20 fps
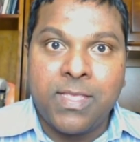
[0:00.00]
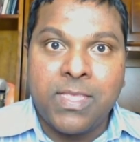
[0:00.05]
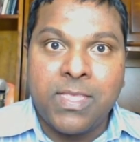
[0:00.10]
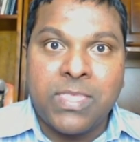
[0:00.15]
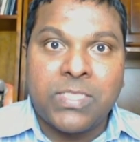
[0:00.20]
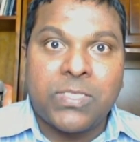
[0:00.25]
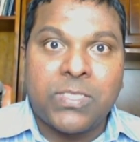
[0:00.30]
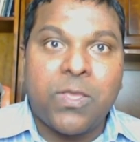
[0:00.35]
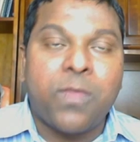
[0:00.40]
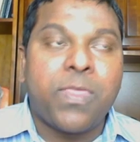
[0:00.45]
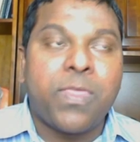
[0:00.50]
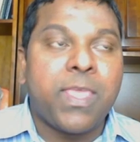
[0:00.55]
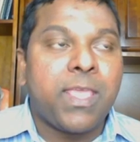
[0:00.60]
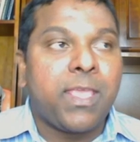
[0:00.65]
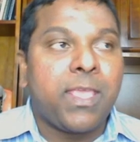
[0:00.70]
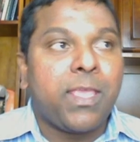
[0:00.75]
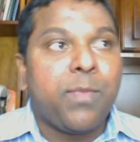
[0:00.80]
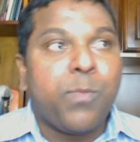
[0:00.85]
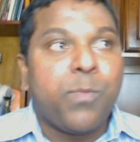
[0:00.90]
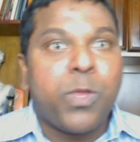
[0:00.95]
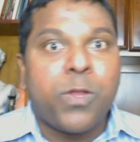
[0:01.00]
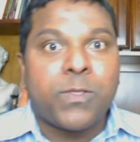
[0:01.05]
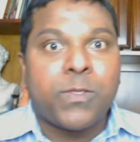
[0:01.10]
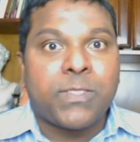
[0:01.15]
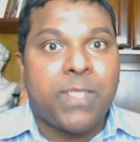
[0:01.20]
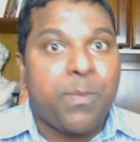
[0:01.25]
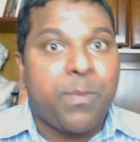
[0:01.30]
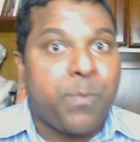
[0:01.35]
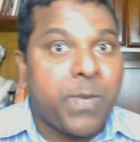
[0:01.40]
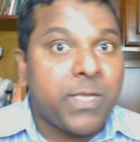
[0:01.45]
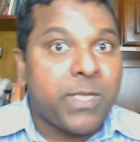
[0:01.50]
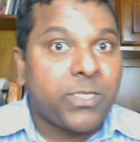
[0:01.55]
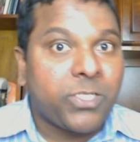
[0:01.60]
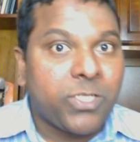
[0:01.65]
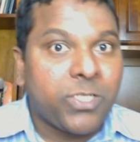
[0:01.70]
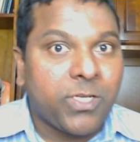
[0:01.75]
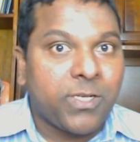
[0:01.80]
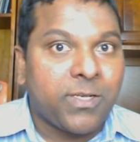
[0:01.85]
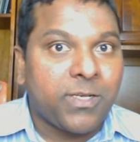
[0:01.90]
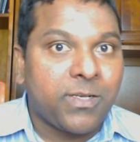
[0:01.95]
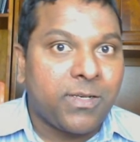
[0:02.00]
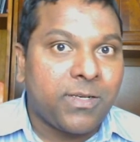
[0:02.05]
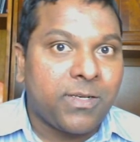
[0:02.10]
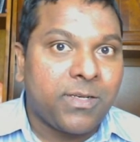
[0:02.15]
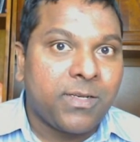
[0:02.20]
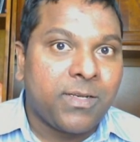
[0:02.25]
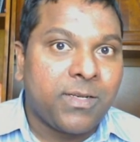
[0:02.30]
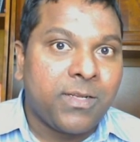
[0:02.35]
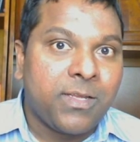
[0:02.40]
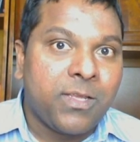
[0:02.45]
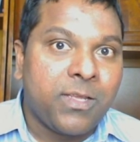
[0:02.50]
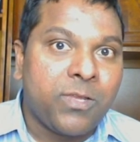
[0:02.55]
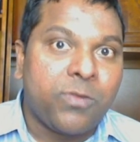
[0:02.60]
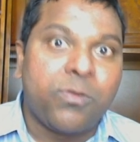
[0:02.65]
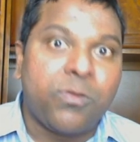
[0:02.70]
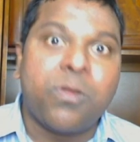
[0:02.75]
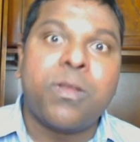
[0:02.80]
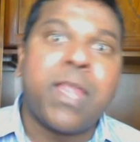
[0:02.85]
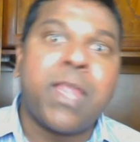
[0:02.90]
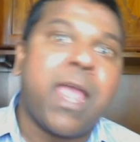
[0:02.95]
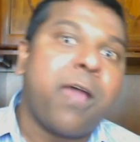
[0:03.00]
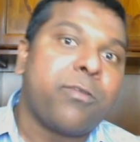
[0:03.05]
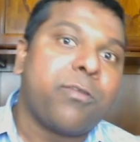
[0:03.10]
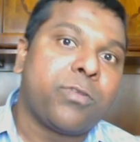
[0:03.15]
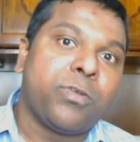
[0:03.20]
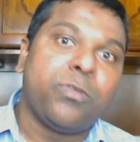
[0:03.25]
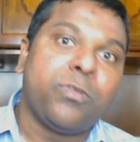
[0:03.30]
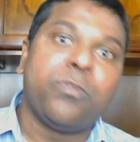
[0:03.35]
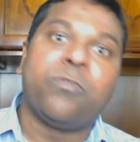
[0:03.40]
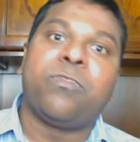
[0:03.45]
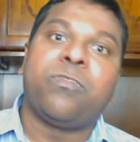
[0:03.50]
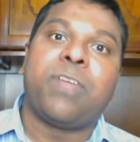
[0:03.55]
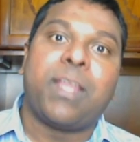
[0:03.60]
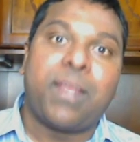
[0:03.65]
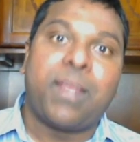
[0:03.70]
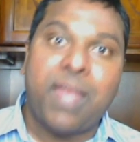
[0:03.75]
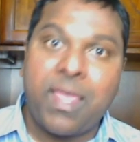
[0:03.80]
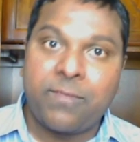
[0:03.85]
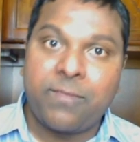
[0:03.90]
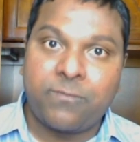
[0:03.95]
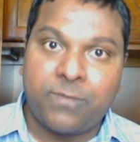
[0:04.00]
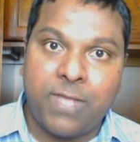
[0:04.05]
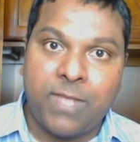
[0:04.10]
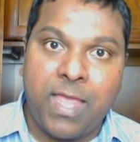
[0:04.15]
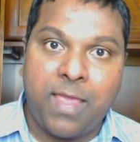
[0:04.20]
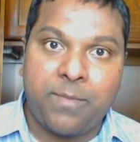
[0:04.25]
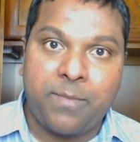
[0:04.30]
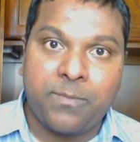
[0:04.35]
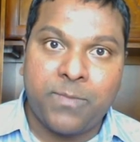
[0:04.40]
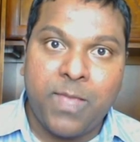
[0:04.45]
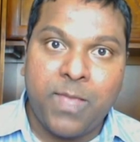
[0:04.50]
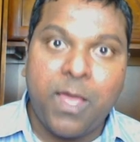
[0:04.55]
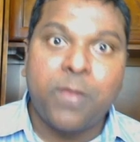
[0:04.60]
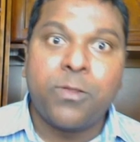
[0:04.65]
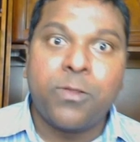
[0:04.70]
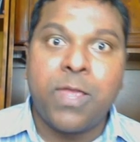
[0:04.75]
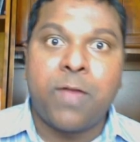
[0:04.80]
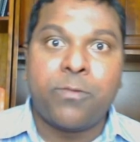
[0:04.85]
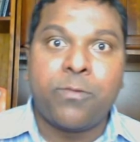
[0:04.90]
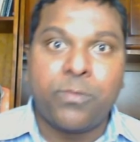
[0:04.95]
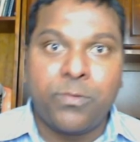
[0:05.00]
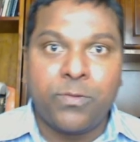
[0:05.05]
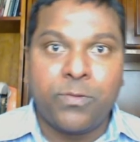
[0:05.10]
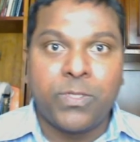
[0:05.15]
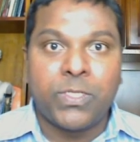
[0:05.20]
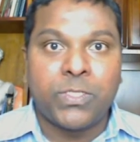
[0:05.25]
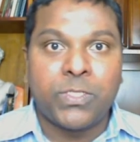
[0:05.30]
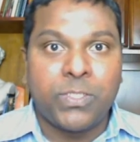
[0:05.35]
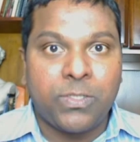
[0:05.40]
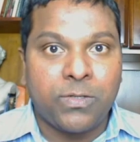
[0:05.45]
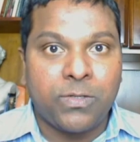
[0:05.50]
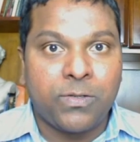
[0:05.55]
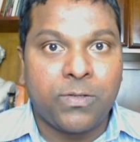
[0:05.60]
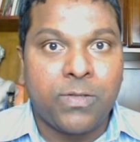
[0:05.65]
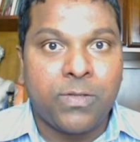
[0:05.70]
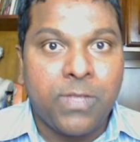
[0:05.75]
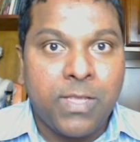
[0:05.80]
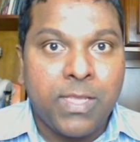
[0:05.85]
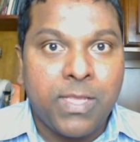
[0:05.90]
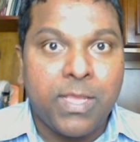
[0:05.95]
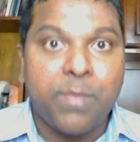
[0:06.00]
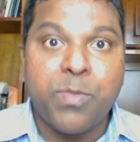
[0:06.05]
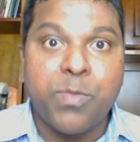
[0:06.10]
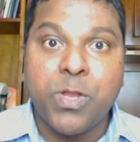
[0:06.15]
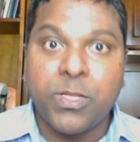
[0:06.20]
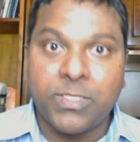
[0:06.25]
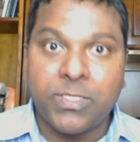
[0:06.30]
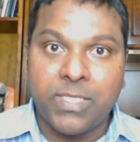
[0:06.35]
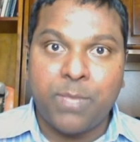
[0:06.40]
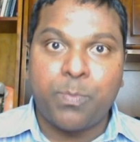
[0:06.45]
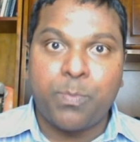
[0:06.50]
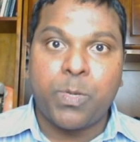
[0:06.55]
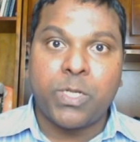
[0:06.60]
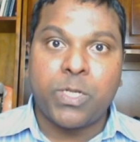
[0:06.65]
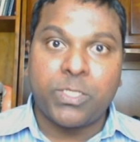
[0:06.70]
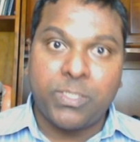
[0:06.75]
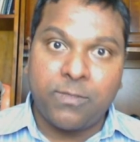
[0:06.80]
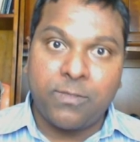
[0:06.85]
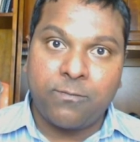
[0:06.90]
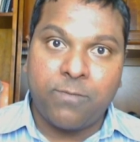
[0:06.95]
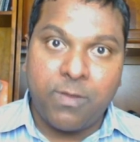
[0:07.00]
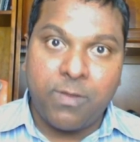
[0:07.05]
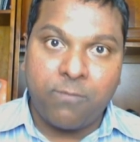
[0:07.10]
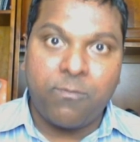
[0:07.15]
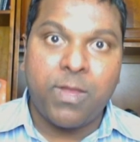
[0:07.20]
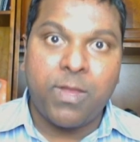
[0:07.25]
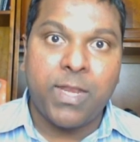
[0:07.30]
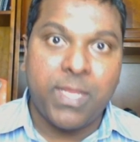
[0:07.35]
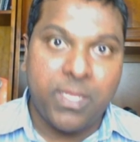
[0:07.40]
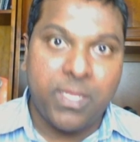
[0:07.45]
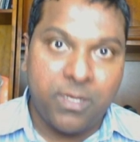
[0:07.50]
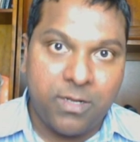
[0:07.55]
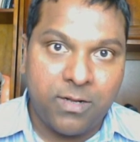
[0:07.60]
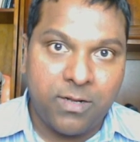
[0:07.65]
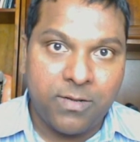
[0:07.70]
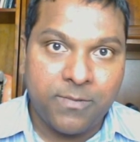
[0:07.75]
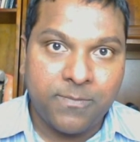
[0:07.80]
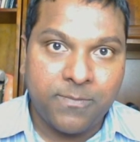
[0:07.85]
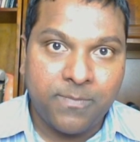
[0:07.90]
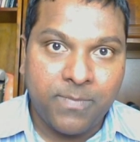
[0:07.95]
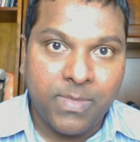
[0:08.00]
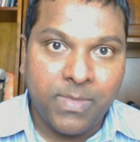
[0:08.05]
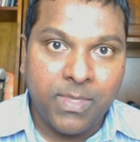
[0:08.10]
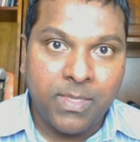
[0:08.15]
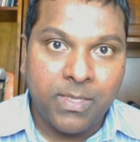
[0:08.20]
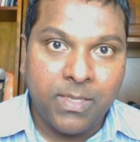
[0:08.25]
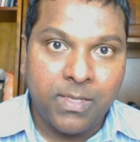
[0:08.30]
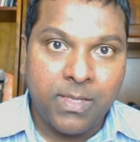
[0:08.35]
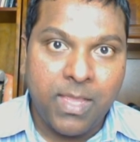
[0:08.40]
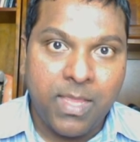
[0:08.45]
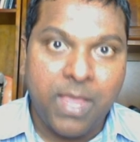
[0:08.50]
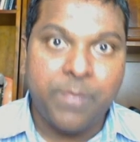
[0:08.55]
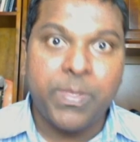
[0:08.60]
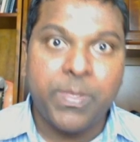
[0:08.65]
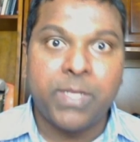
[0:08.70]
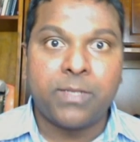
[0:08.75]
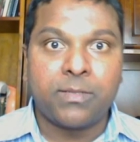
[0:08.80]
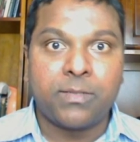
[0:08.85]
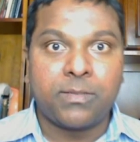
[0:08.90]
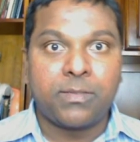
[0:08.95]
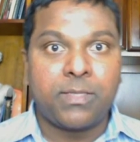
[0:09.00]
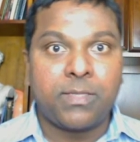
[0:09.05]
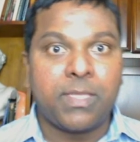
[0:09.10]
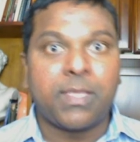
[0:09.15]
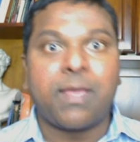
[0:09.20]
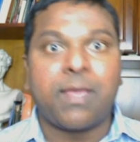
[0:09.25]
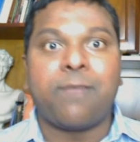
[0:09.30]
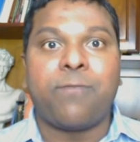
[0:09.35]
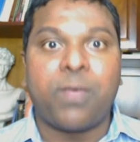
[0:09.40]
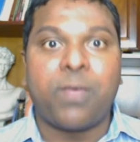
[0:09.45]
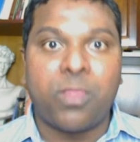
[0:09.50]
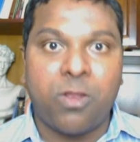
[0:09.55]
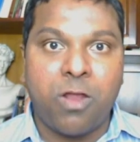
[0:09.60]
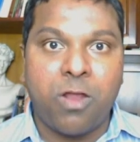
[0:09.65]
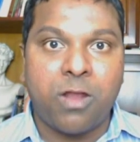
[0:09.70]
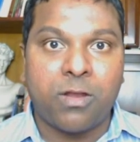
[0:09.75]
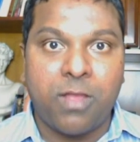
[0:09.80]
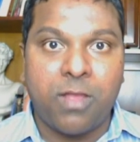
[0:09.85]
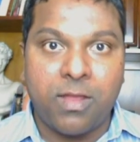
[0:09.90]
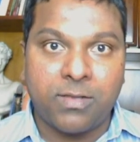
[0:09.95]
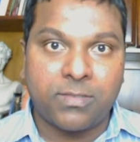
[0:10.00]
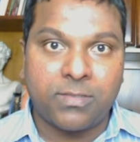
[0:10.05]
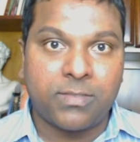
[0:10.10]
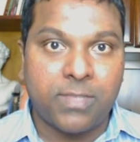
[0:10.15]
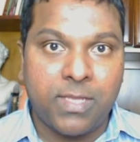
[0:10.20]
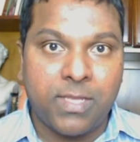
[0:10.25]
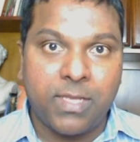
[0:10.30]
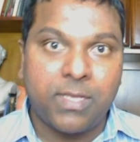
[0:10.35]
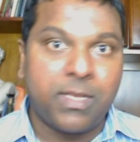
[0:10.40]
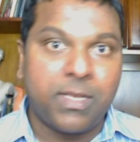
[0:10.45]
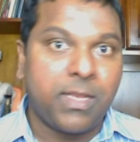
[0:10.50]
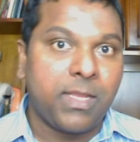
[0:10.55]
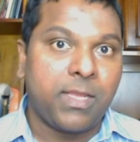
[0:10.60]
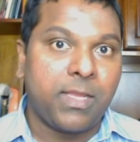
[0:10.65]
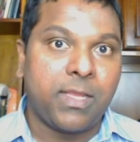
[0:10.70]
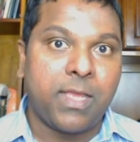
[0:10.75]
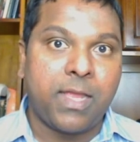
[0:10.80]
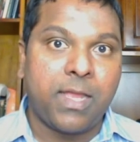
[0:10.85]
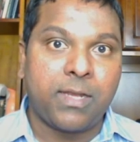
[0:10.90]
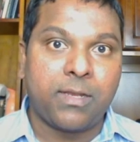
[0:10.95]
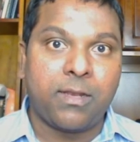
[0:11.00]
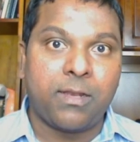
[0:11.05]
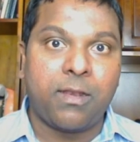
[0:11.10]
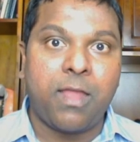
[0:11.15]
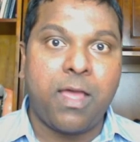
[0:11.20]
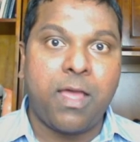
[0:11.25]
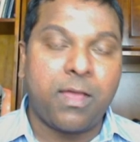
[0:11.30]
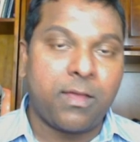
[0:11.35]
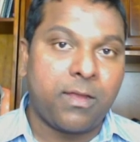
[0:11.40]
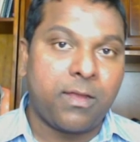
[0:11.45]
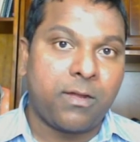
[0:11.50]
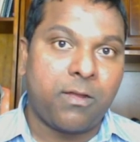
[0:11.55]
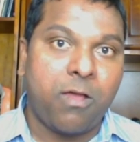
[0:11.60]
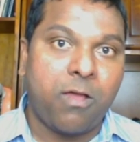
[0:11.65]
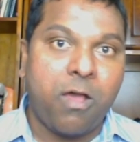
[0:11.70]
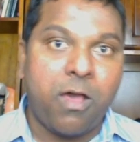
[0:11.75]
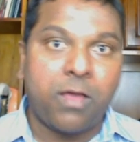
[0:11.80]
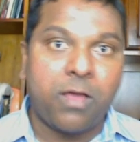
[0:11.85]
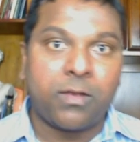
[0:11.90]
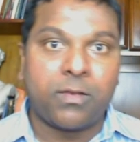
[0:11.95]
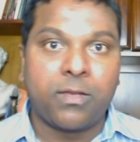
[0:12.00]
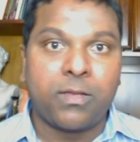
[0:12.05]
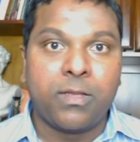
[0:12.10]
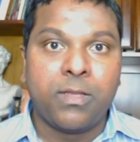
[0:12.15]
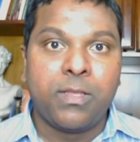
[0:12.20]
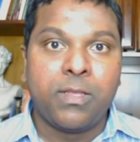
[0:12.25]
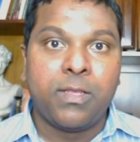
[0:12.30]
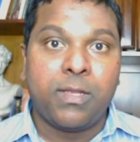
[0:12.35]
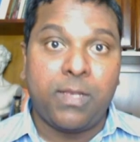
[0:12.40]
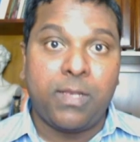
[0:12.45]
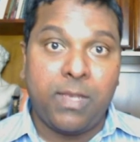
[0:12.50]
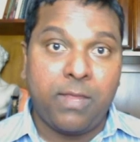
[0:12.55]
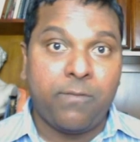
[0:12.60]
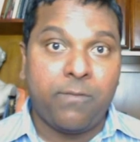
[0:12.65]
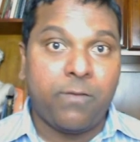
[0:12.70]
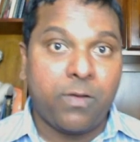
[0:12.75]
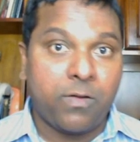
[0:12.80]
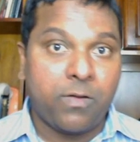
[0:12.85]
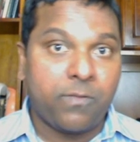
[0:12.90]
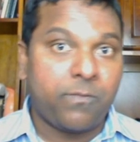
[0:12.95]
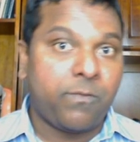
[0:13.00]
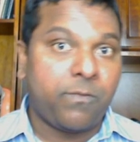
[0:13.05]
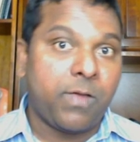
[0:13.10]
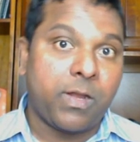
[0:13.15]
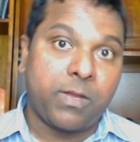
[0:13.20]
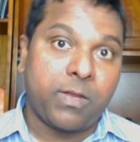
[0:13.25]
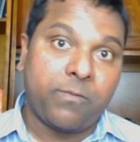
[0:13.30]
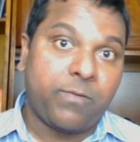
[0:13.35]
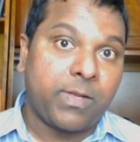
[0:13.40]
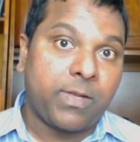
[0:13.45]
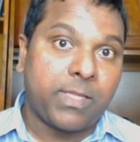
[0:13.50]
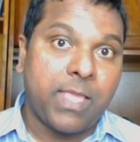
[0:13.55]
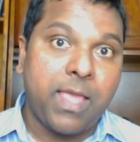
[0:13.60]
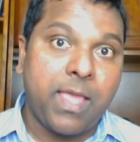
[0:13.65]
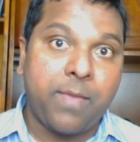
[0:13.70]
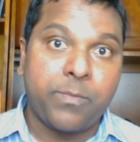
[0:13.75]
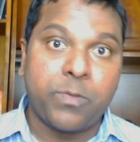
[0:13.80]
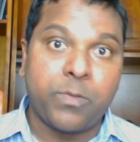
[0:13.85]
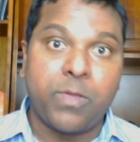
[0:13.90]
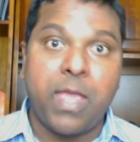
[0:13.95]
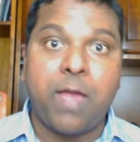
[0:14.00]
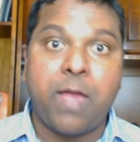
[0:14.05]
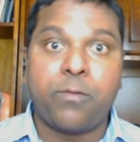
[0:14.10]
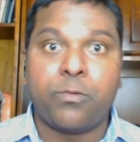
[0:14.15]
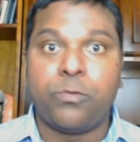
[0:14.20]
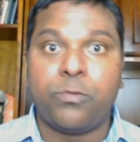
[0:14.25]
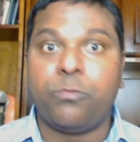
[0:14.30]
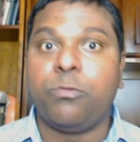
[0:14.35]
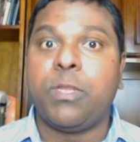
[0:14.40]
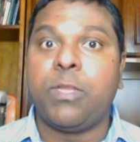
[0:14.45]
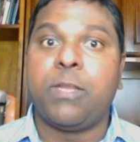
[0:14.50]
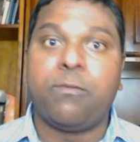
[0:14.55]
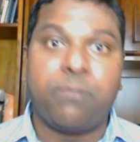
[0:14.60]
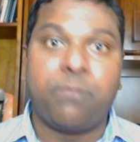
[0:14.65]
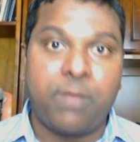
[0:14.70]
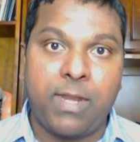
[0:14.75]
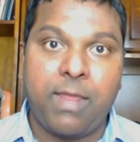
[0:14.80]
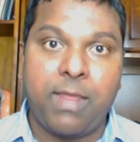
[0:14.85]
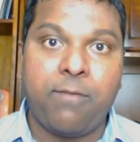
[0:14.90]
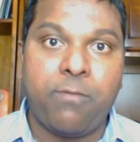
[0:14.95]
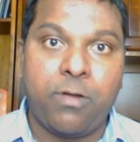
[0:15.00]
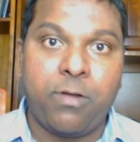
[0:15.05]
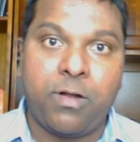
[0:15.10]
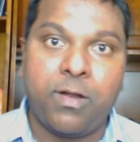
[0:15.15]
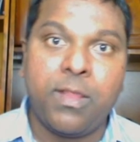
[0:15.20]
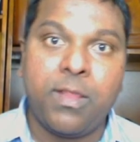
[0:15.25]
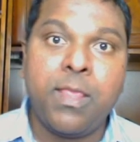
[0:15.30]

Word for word: So the immunosuppression you don't have to do for a lifetime. All you have to do is to immunosuppression for one year. I mean, think of other organs, kidney and lung and heart, liver, for, for them you have to do it forever.